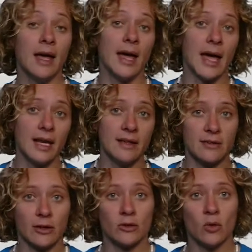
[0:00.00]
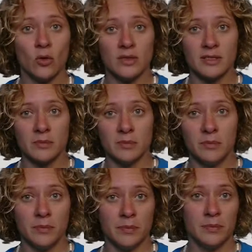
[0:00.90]
Alice encodes the
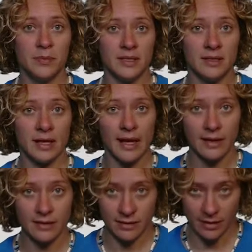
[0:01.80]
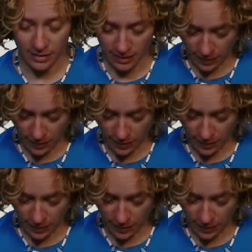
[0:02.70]
bit x and the